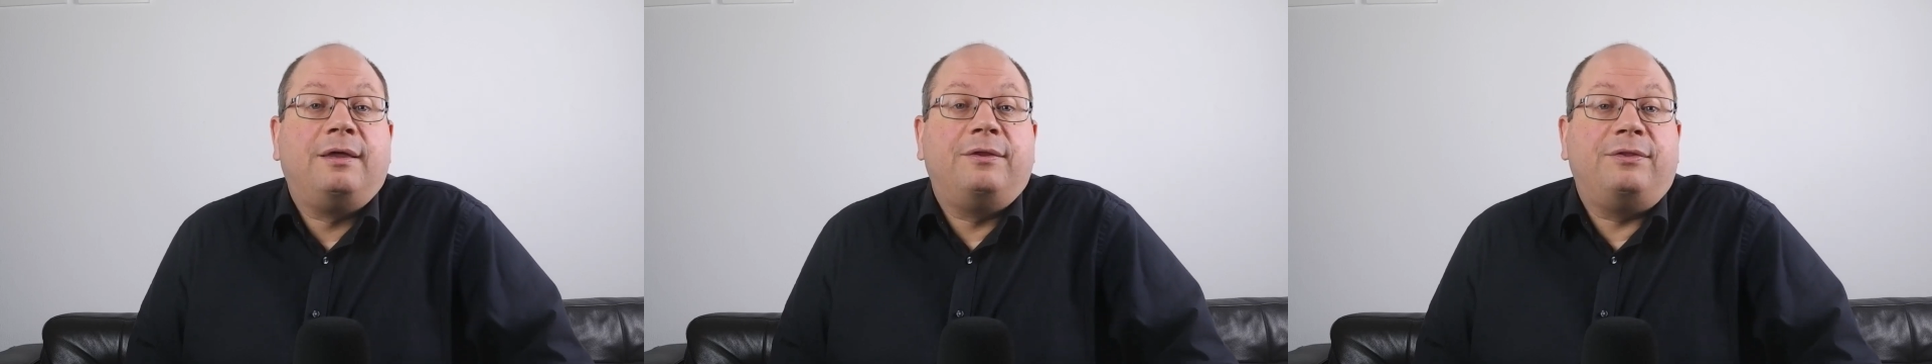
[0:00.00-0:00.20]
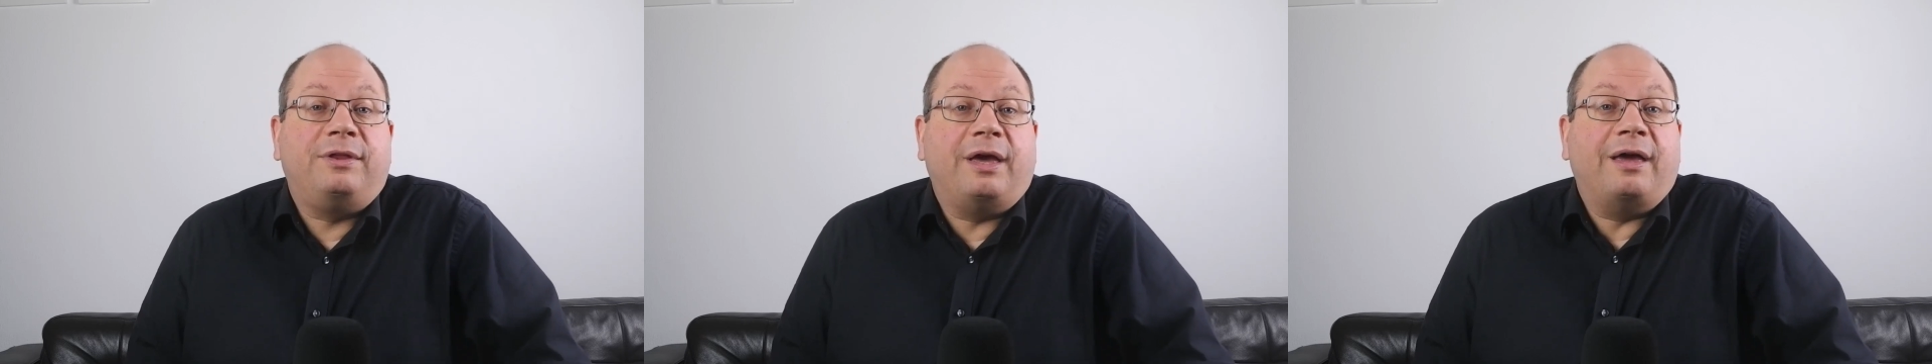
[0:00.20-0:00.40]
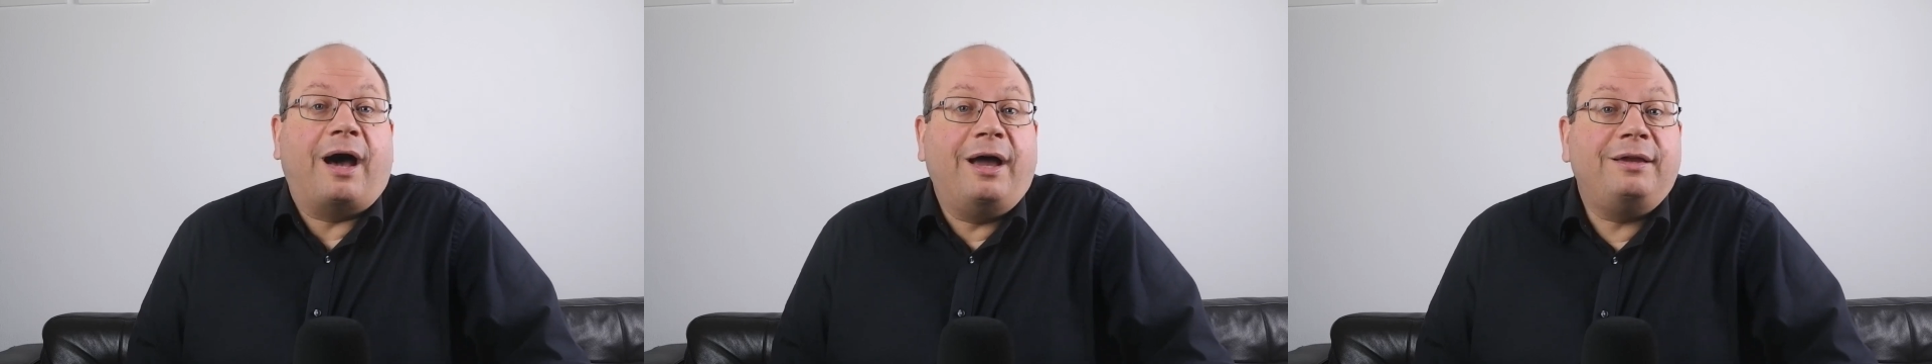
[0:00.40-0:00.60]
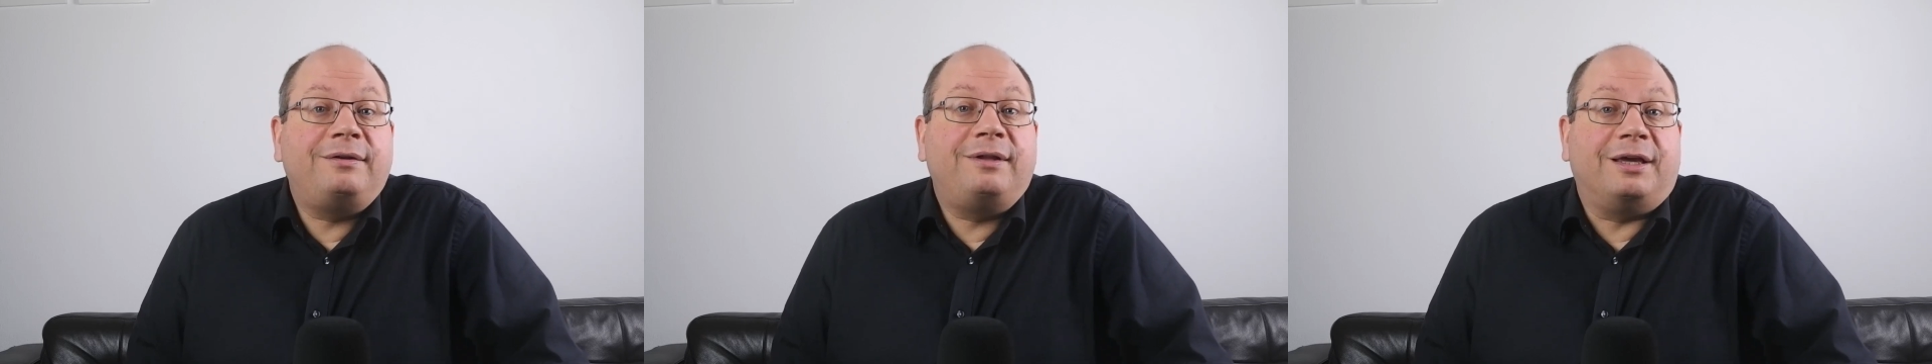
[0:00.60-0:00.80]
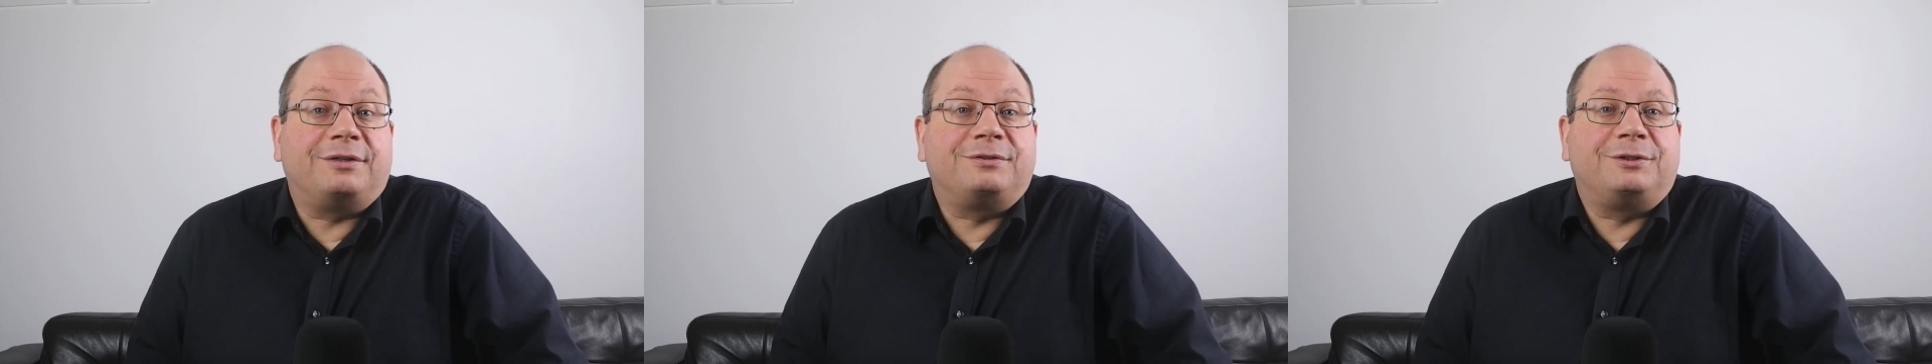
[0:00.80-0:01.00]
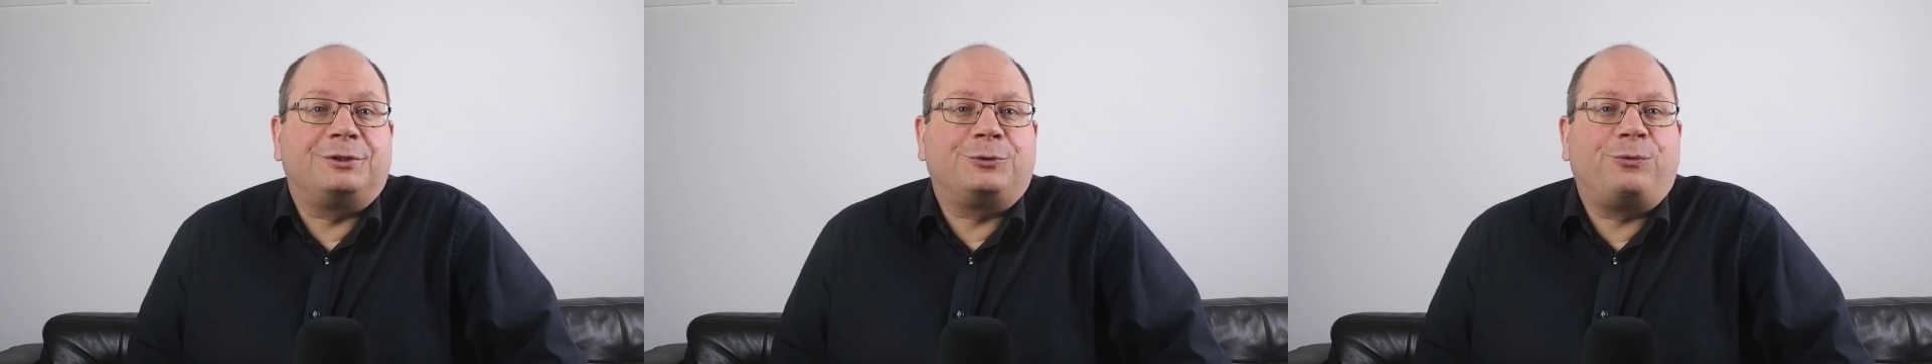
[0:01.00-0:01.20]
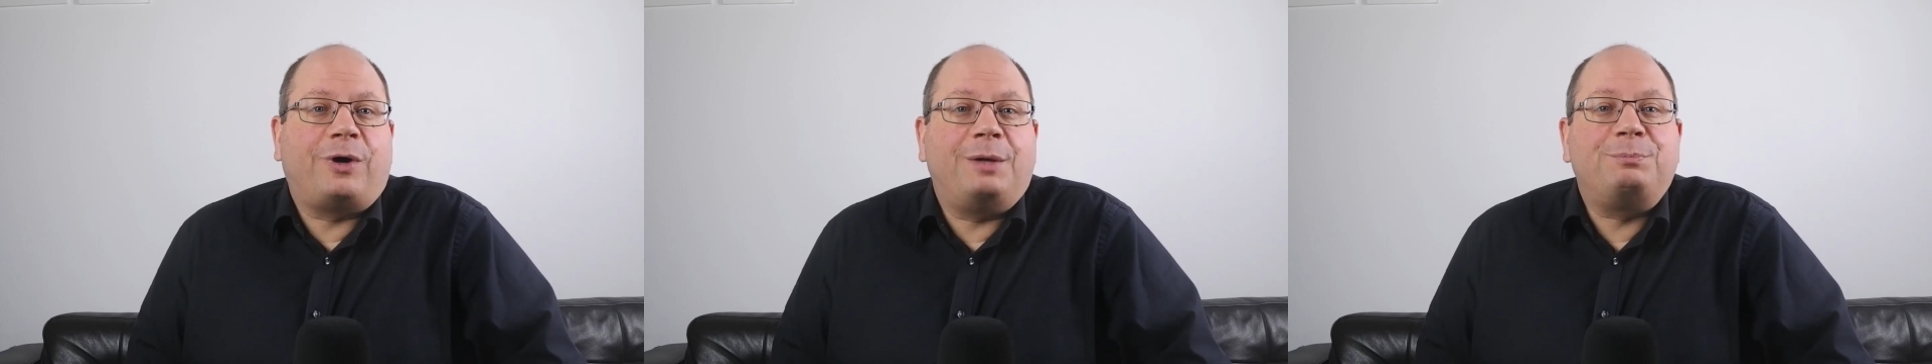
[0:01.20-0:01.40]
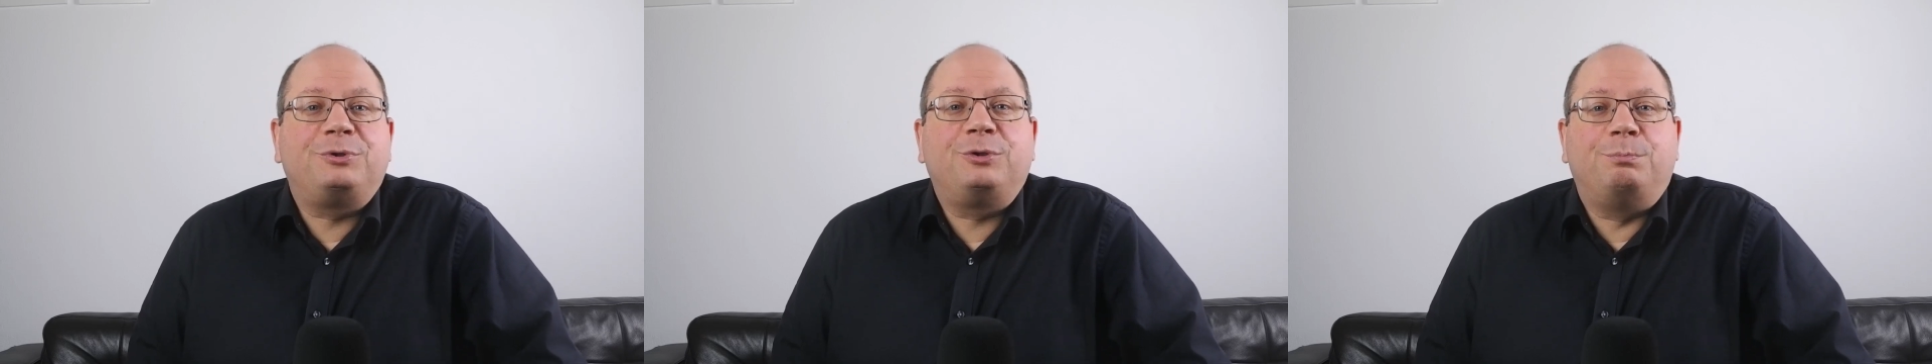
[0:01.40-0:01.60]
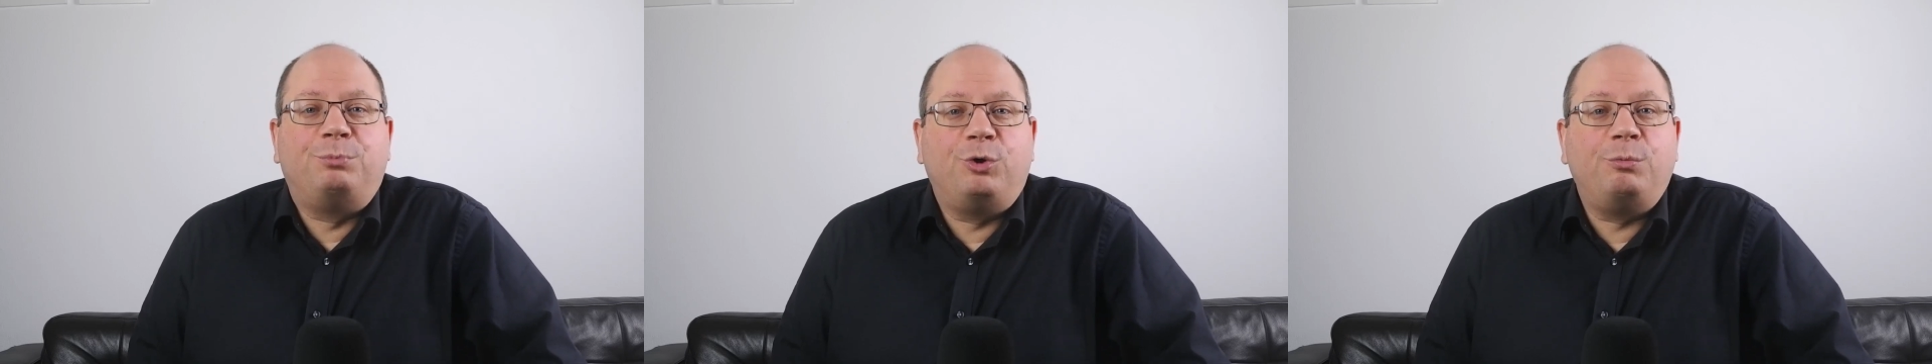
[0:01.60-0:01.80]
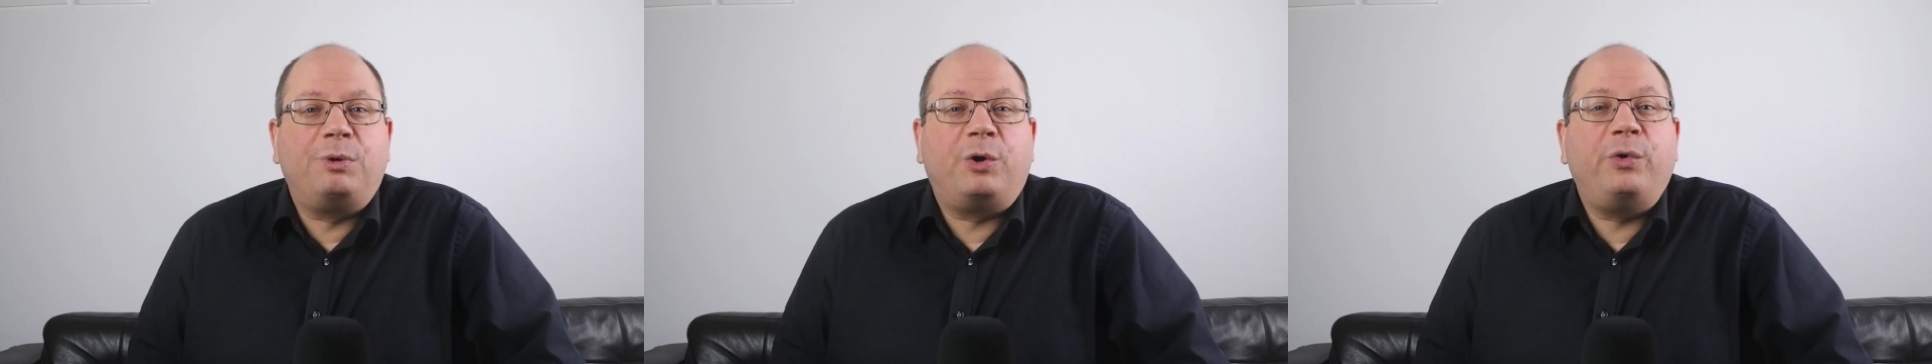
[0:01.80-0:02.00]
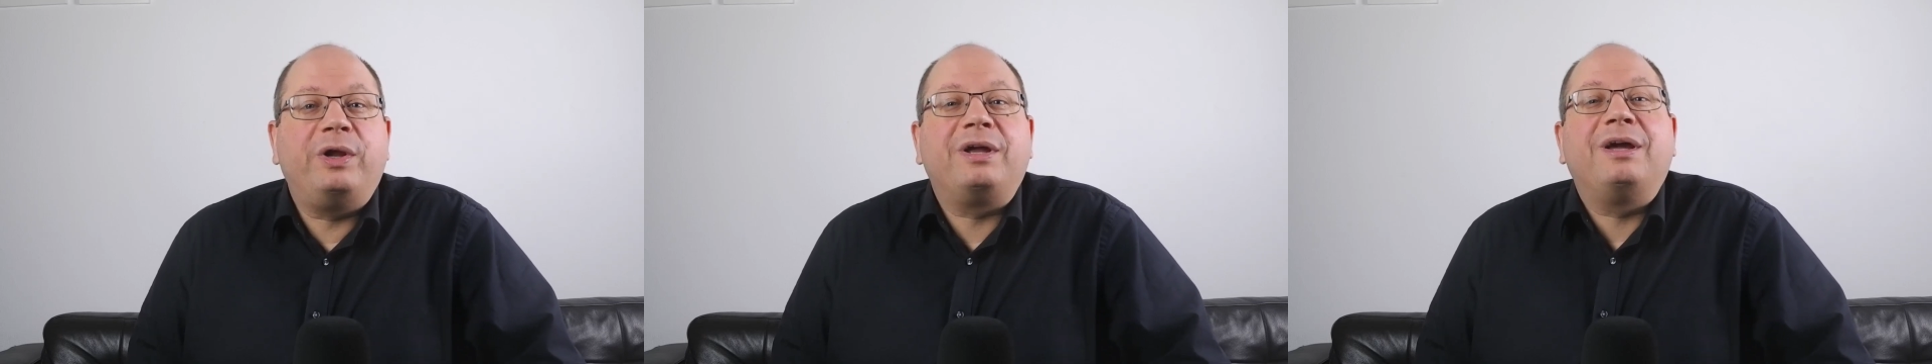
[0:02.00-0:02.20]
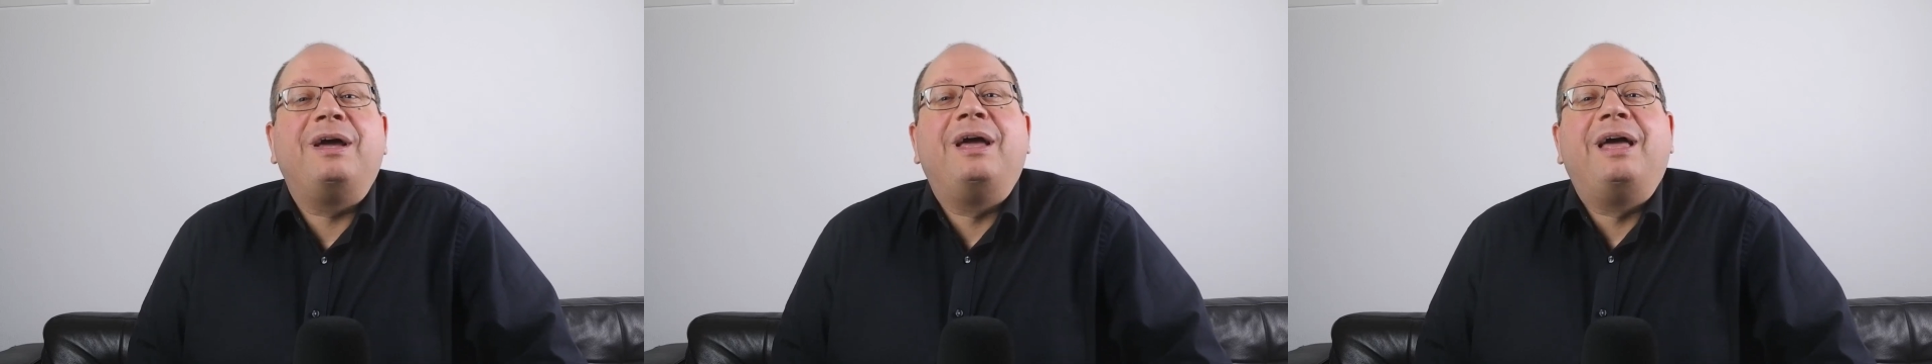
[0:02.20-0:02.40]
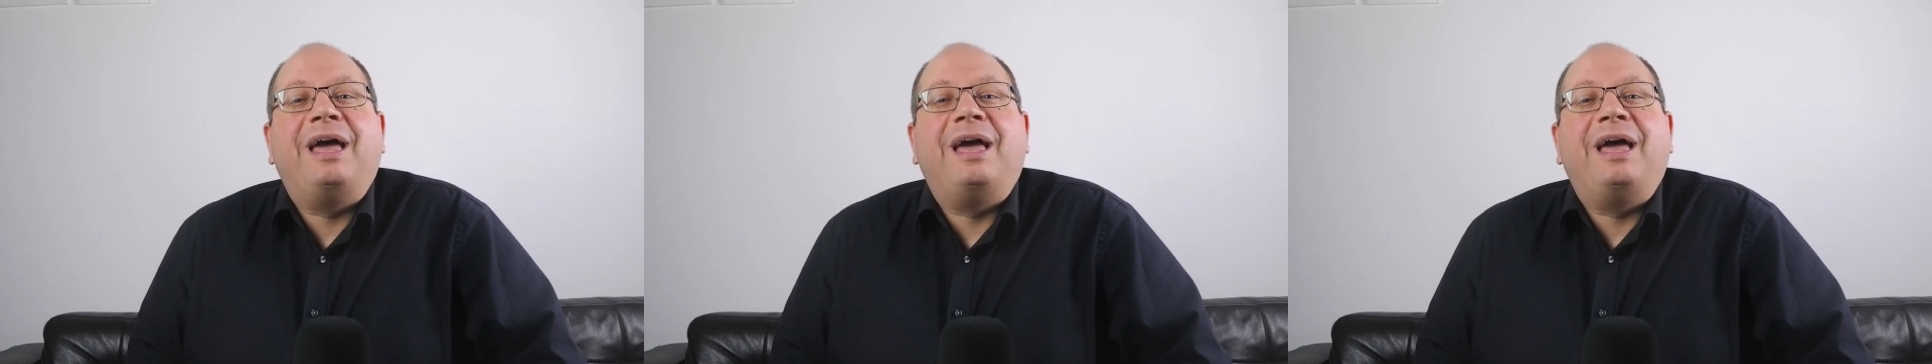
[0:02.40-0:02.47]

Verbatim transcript: The AI text describes the boomerang